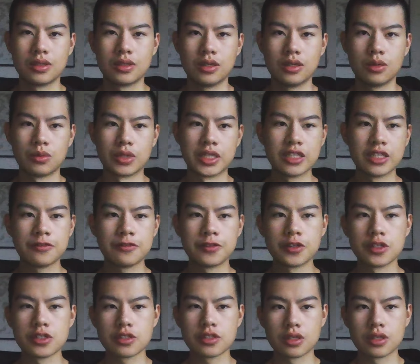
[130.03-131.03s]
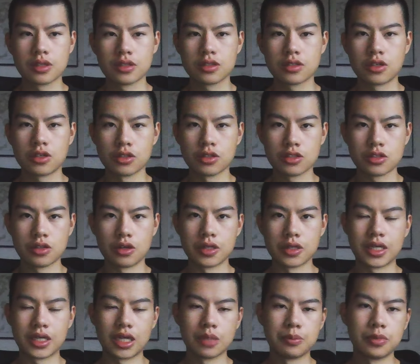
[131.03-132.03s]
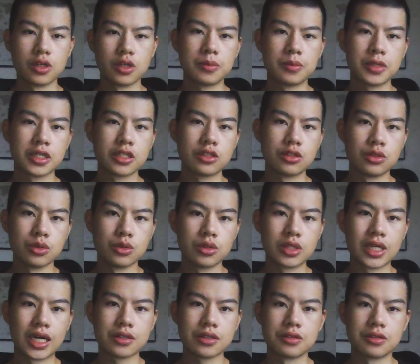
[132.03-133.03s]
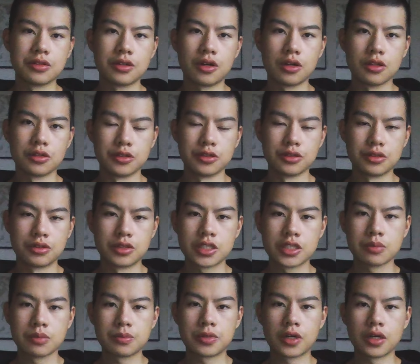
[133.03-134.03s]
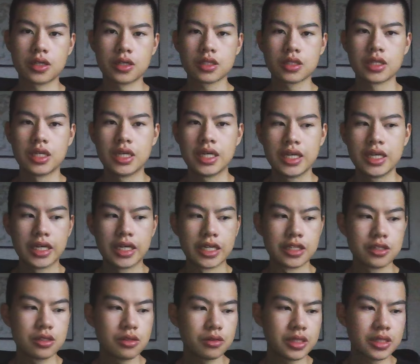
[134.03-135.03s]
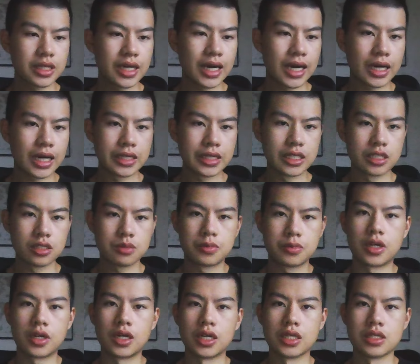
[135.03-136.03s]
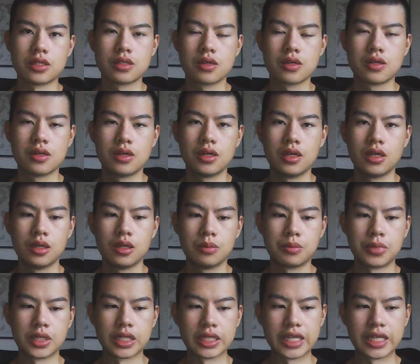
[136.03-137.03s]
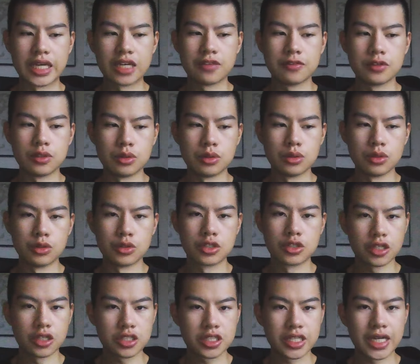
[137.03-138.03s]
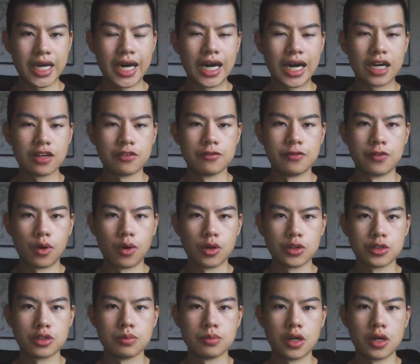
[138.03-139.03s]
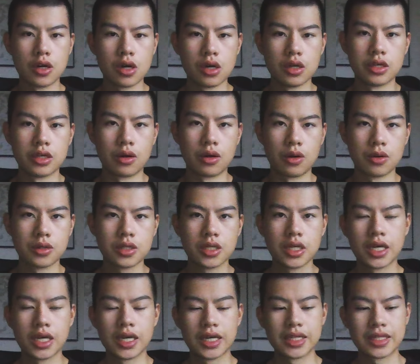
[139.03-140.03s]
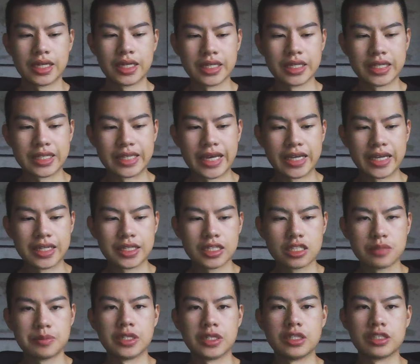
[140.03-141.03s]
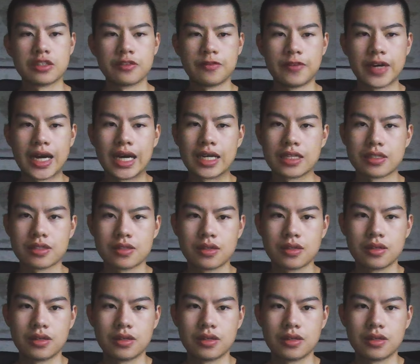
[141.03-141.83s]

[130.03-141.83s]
when he first got started, I put him on a $2,000 nutrition product. It's not the highest priced, but I gave Ulu such a high volume early on that I gained experience fast